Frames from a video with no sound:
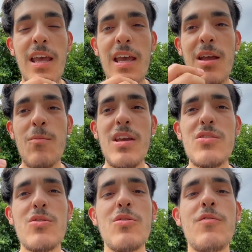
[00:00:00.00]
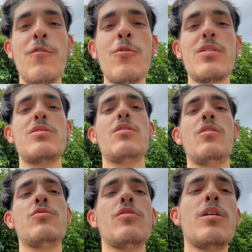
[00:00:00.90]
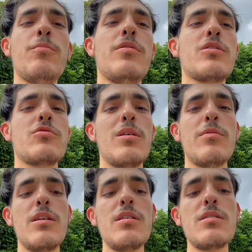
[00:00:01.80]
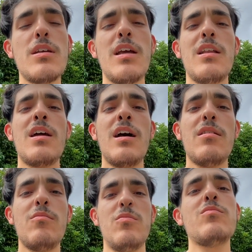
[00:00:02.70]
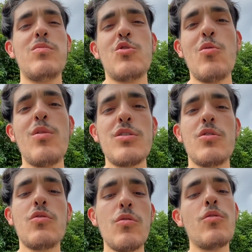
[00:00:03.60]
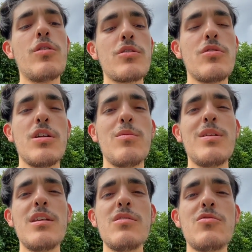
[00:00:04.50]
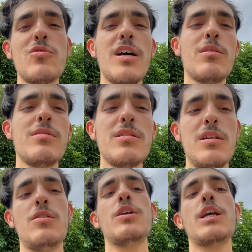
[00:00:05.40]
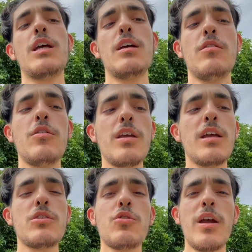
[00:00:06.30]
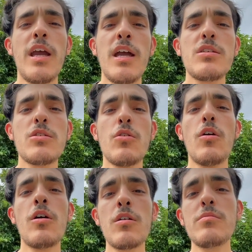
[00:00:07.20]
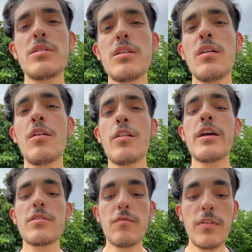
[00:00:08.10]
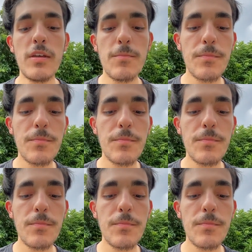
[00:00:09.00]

And make sure to focus on your upper extremities and not so much on your lower extremities. Try to be looking at your hands and your arms instead of your legs and feet.